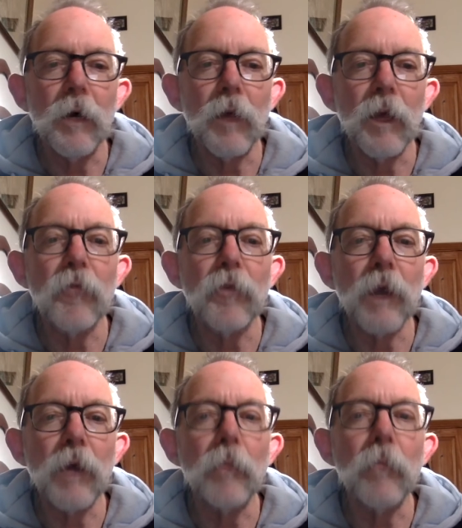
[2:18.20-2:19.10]
even
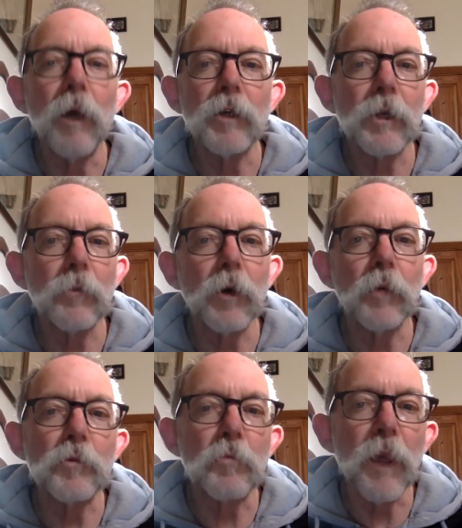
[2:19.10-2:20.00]
though it might
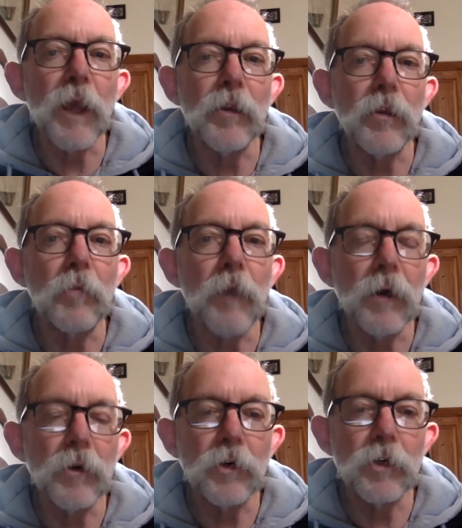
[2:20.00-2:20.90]
sometimes bend the
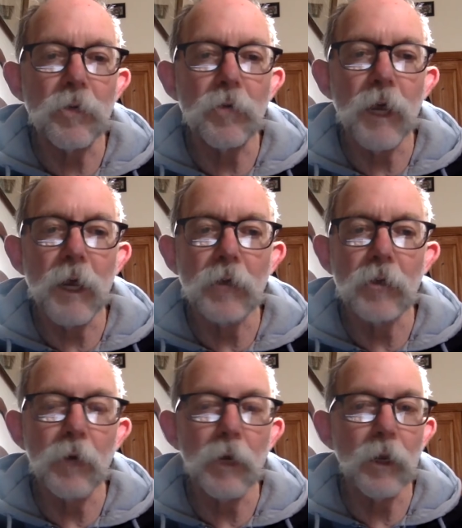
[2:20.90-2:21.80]
boundaries of that
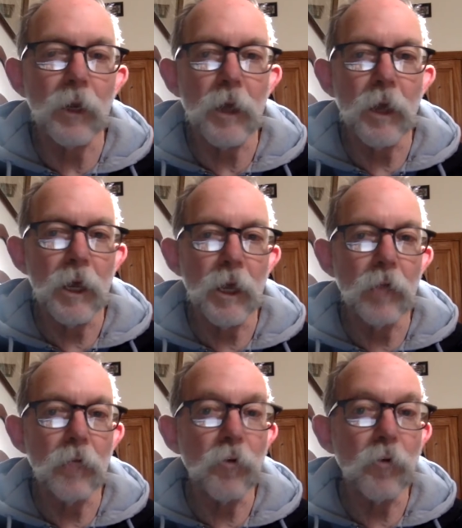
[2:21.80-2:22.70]
actuality in the
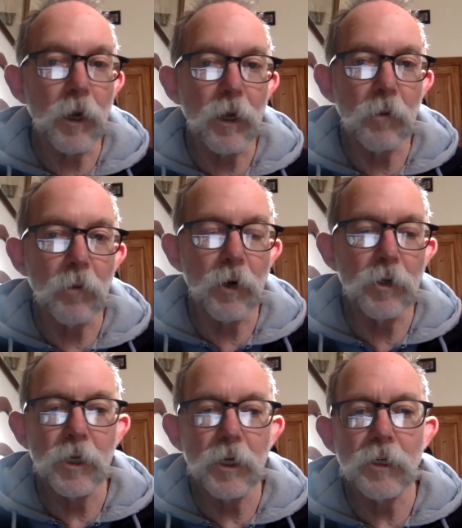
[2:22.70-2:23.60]
filmmaking
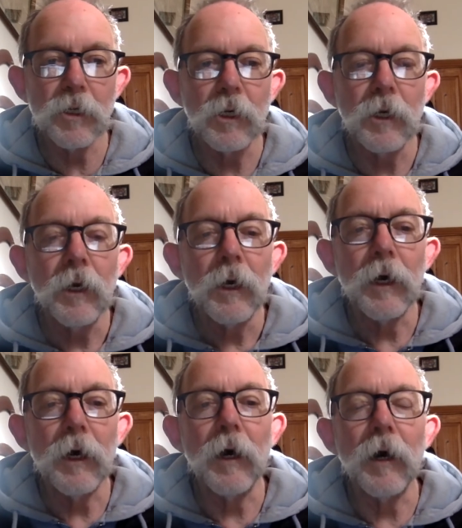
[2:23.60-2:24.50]
process.
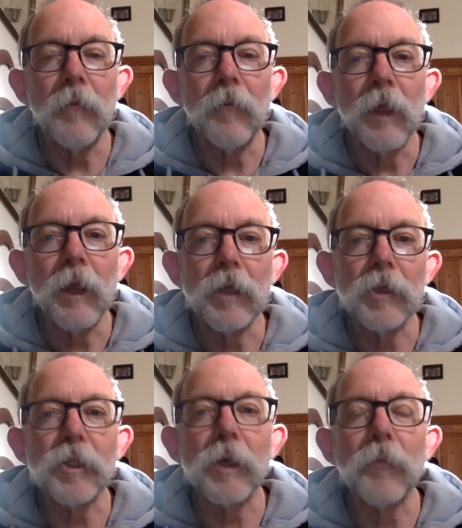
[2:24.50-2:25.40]
It's
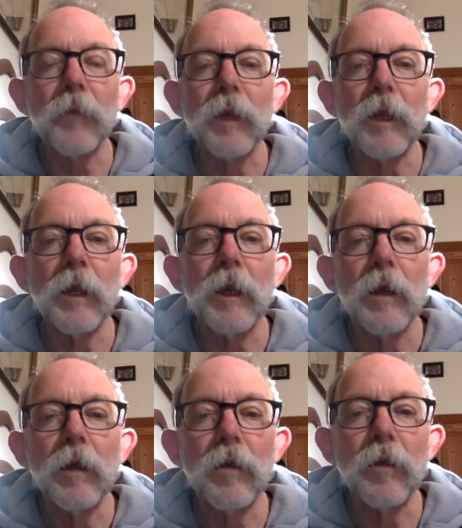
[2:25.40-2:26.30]
something
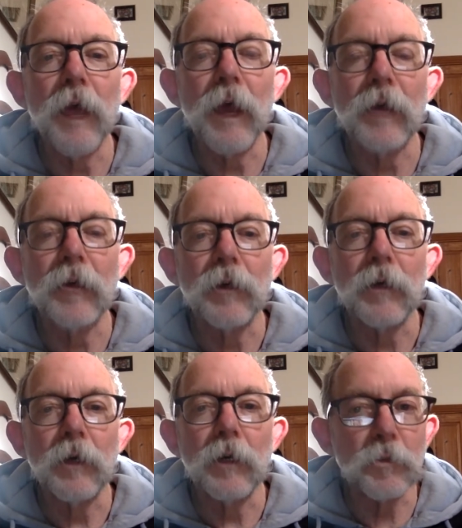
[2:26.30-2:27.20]
that
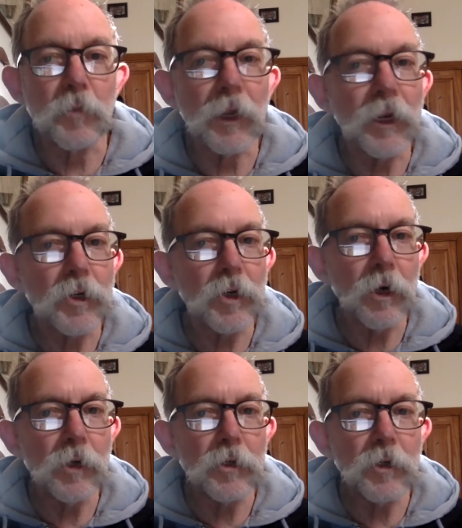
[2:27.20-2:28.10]
is
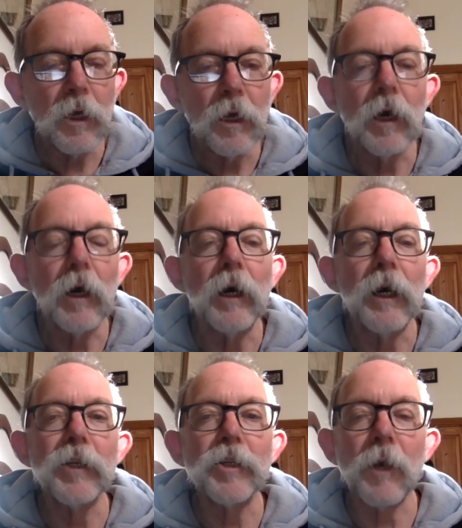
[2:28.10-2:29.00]
politicised.
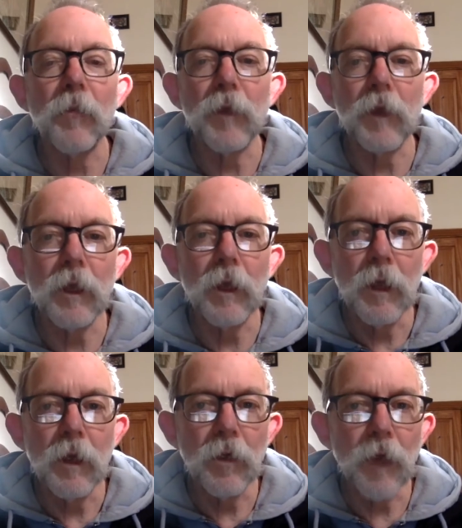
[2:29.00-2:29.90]
It's something
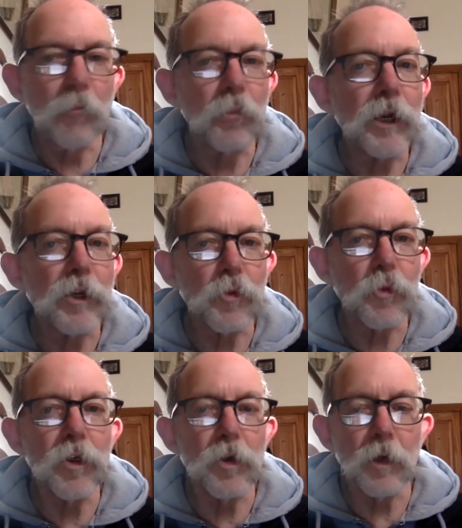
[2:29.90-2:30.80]
that brings
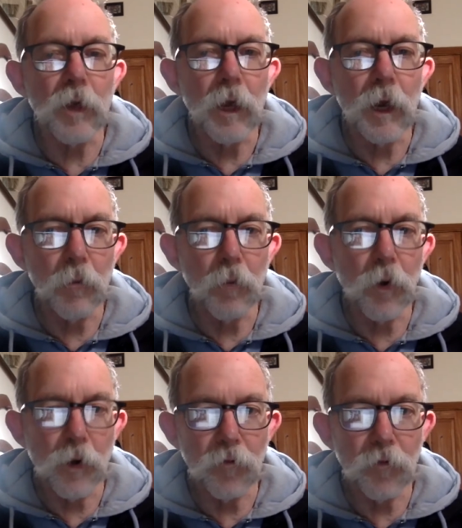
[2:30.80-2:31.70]
with it a
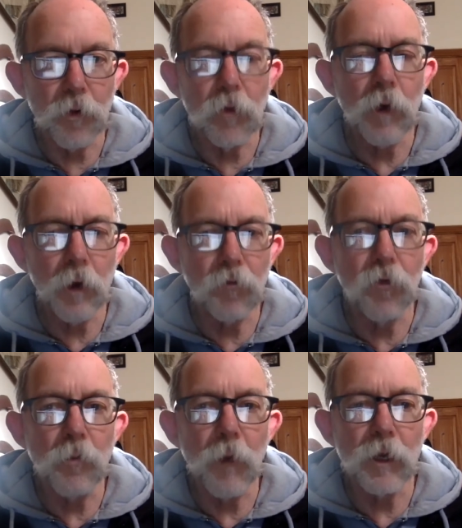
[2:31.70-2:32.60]
point of view, a
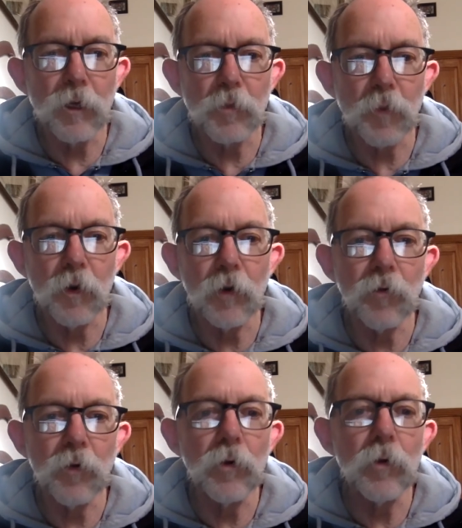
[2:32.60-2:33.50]
filmmaker's point of
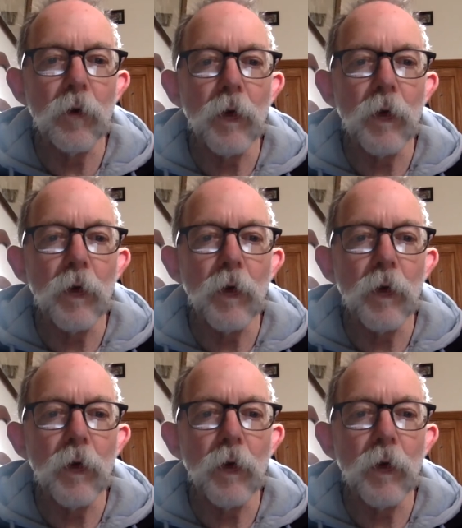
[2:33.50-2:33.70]
view.